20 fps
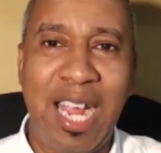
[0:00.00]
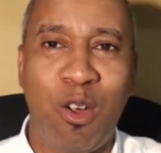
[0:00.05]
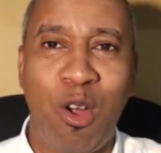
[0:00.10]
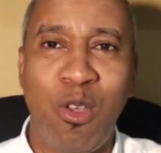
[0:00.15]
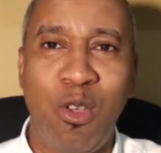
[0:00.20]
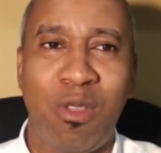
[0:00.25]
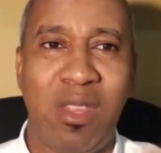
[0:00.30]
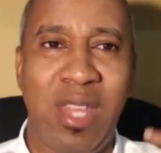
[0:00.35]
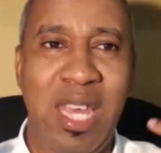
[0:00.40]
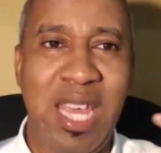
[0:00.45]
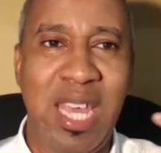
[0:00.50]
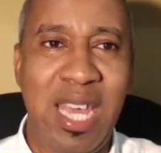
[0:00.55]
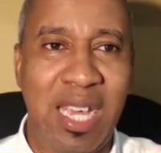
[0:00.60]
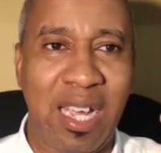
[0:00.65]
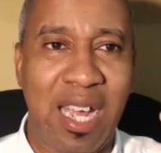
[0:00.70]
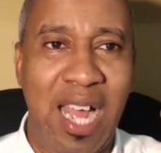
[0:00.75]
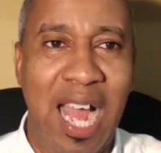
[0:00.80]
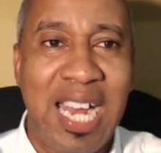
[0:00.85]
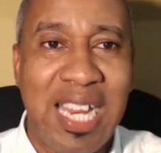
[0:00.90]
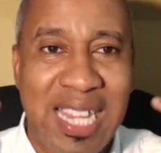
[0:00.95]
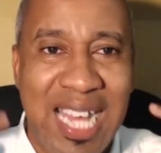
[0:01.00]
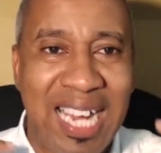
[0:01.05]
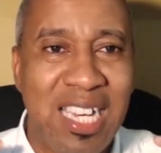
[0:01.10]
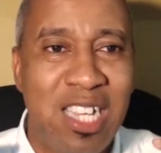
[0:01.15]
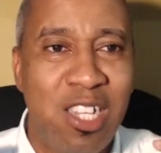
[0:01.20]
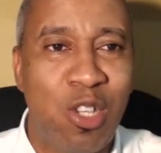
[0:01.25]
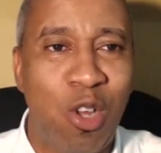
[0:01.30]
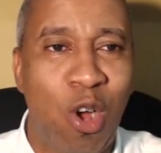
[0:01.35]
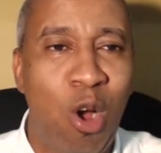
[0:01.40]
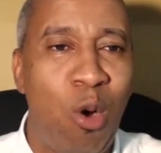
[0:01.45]
how you think. And that
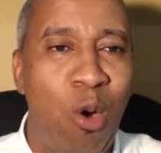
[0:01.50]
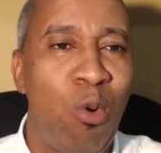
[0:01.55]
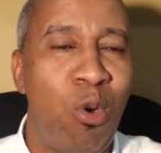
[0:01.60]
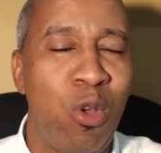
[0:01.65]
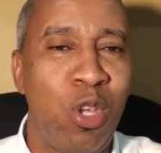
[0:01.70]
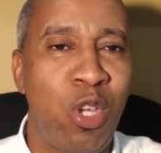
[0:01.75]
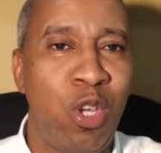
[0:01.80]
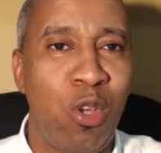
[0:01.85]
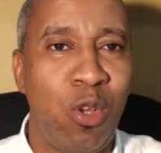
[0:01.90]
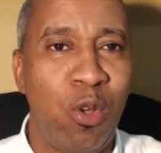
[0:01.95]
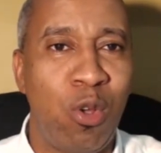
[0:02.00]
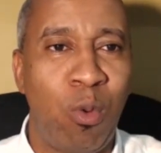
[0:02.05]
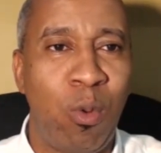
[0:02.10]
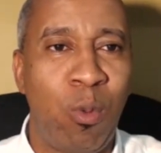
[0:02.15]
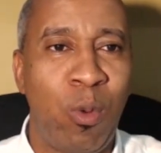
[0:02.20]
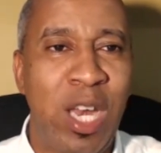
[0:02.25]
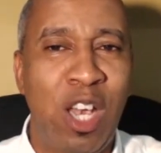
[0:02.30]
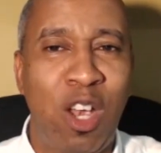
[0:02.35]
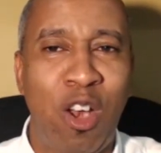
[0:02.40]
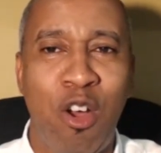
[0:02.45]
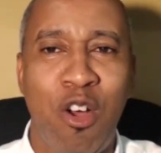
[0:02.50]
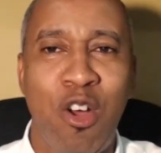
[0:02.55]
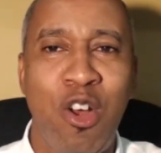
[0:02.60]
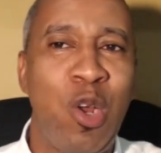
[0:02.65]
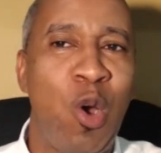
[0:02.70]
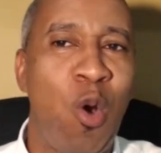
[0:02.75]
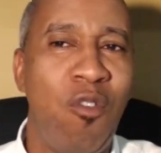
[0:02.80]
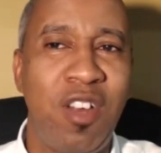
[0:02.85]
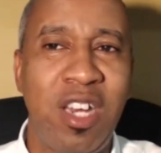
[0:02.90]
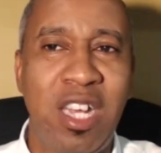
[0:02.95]
is how we learn
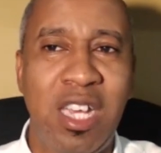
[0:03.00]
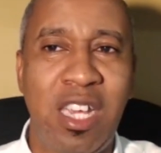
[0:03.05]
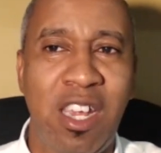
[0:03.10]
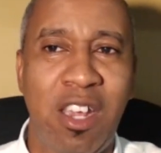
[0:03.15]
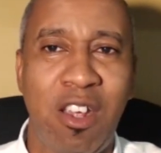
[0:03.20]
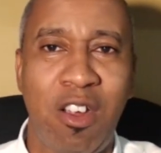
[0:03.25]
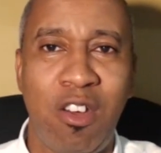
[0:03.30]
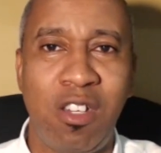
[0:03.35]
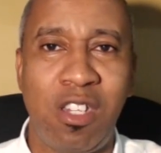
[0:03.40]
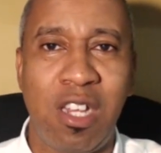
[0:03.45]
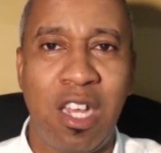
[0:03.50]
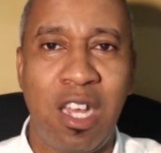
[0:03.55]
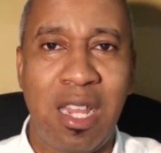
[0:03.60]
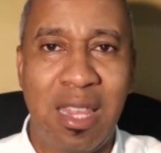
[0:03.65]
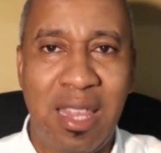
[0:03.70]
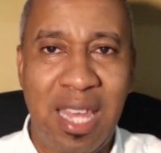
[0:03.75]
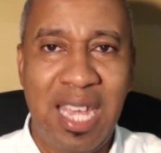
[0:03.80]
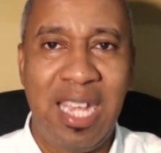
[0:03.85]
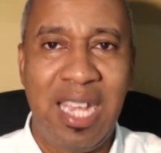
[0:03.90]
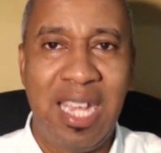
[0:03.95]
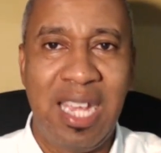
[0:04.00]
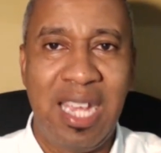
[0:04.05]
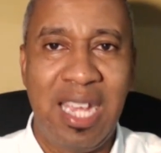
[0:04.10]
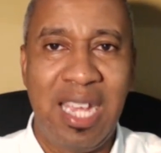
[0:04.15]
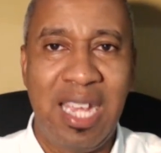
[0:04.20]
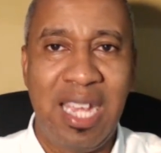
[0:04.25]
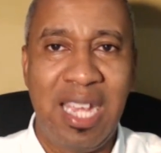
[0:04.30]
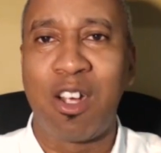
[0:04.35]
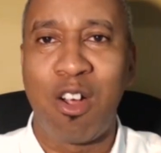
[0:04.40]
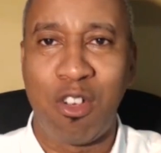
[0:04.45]
over the years. Think
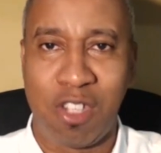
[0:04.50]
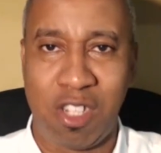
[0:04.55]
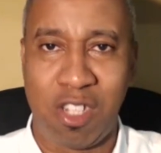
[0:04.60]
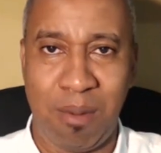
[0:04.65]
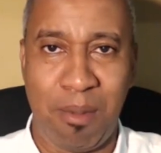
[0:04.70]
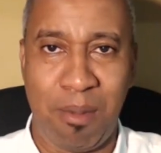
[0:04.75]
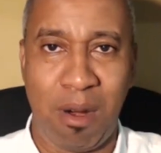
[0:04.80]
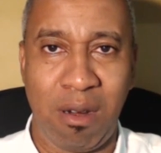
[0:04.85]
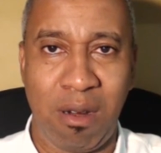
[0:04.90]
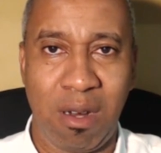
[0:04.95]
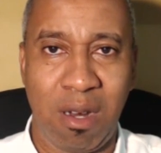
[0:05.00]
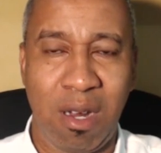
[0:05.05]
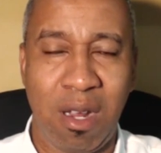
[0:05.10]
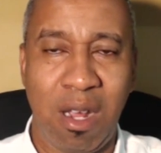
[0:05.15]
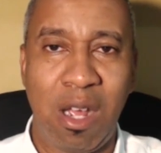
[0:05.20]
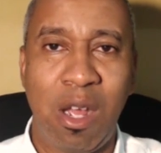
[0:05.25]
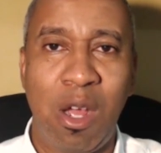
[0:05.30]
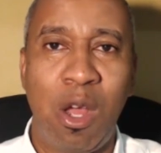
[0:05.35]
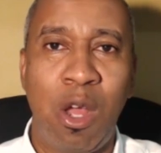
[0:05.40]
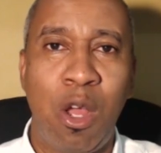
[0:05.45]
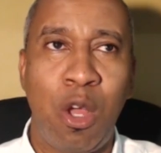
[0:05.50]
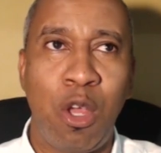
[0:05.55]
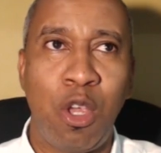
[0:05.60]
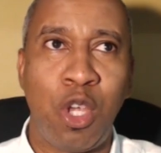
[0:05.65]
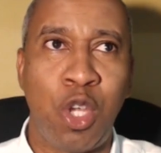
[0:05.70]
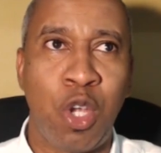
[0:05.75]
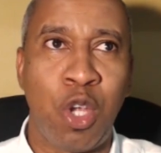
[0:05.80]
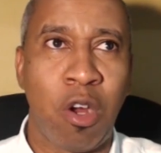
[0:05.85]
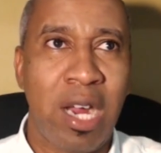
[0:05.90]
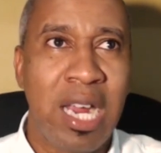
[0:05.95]
like the customer.
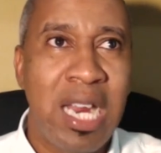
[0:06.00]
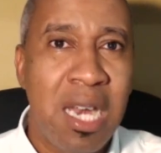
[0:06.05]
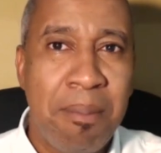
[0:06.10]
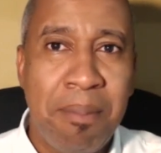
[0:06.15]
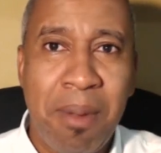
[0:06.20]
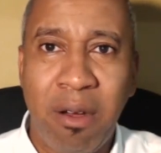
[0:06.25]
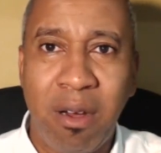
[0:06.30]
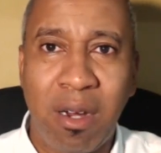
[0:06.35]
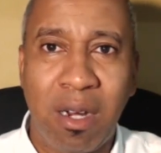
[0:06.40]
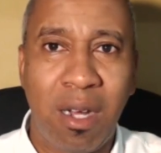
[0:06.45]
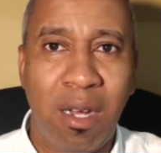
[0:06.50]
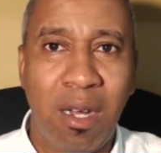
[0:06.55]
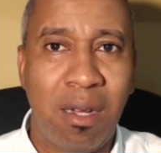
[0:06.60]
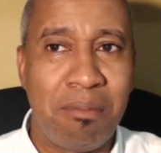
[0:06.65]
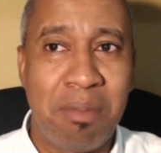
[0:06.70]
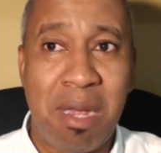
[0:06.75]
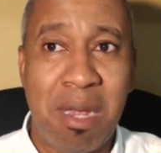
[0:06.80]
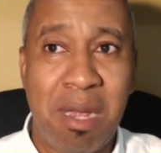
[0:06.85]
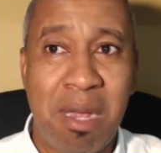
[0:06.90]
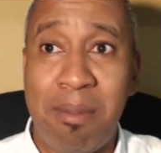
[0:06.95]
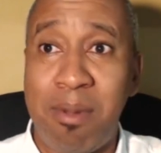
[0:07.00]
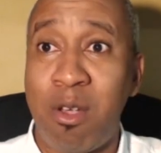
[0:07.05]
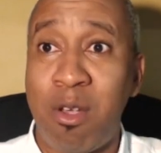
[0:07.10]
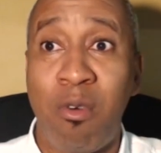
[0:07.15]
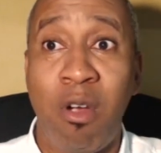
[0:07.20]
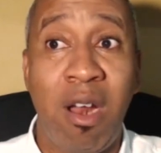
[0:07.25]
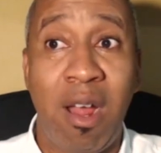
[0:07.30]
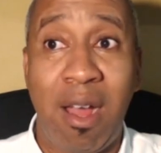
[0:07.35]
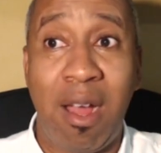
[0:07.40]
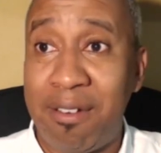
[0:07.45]
You're in America. Maybe you
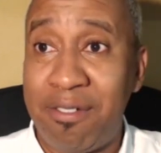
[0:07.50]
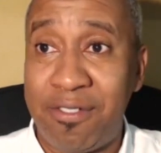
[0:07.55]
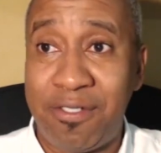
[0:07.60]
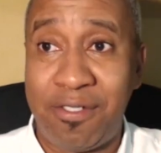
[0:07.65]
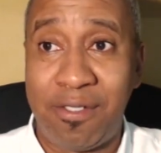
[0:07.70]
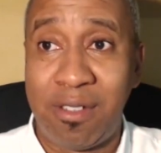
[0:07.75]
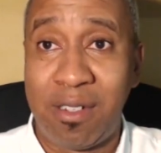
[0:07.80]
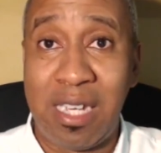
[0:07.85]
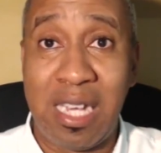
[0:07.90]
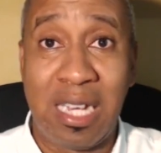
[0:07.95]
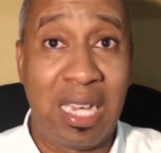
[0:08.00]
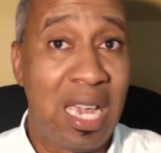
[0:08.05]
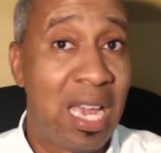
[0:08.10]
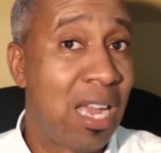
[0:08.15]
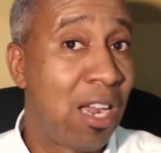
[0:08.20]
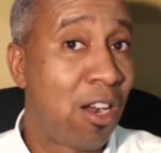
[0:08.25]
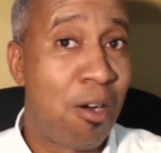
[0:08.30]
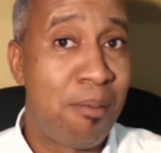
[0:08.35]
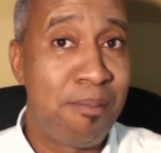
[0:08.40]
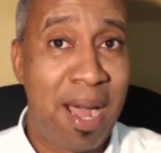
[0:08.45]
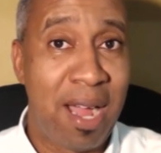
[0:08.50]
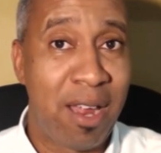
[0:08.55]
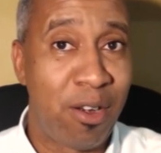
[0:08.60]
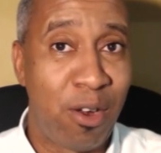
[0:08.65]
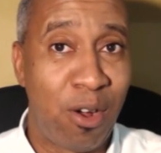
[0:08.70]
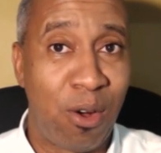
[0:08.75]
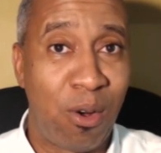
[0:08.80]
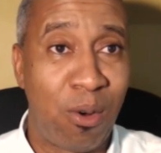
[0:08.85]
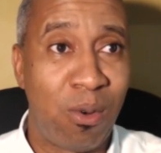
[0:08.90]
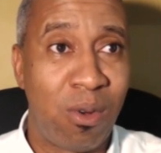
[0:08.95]
run off. You can't come back
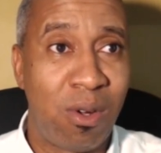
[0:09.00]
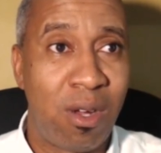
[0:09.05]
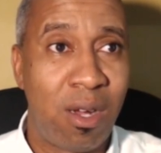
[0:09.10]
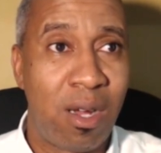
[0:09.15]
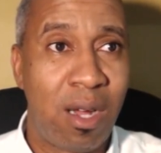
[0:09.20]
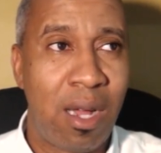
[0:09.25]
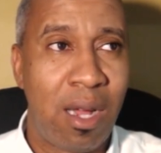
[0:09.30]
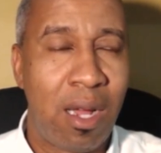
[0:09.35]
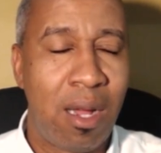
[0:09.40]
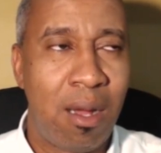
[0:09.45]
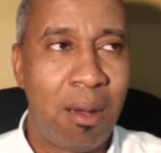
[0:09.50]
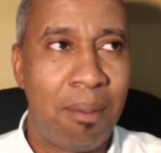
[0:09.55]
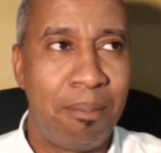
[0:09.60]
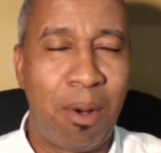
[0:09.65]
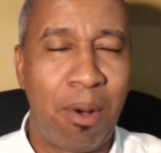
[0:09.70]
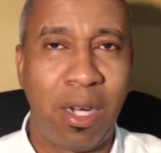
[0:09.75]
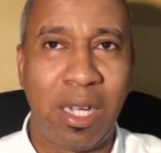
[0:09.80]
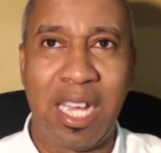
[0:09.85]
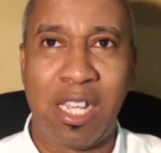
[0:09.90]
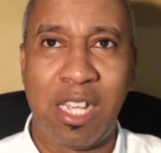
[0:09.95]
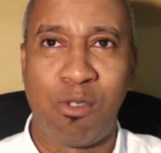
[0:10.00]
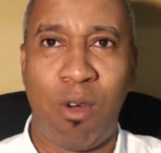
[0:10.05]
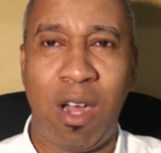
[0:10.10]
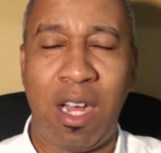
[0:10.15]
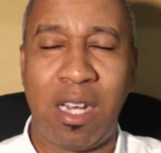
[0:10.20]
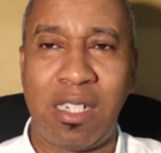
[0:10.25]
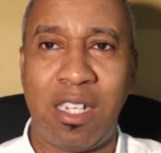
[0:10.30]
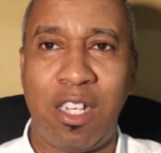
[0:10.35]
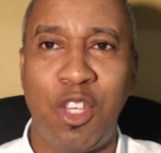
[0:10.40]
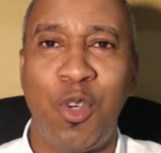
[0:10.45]
now. But guess
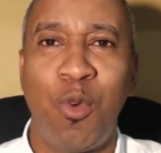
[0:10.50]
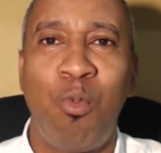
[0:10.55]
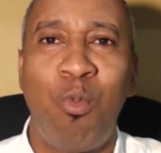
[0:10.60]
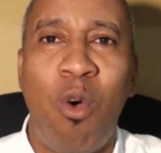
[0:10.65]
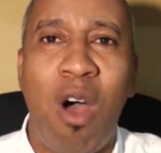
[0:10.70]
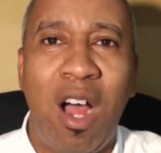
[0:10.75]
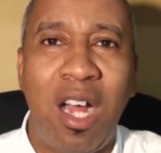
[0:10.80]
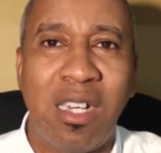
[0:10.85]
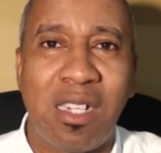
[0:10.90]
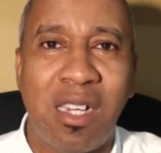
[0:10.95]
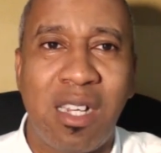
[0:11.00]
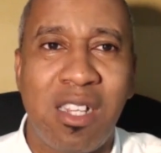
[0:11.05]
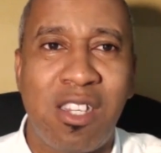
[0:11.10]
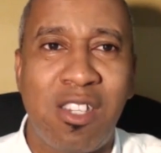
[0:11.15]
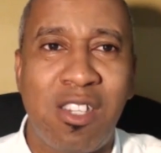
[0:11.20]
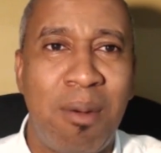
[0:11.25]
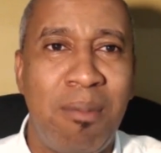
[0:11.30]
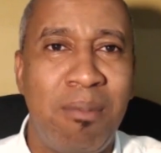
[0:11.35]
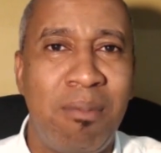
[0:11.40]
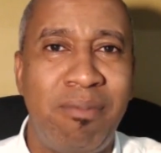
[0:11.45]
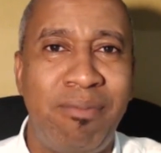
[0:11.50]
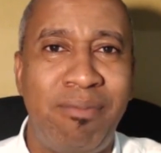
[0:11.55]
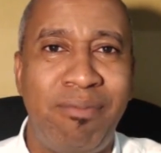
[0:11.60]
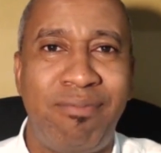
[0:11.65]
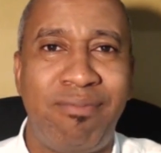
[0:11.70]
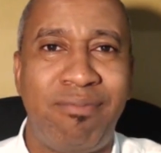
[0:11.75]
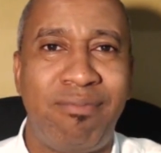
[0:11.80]
what? You want some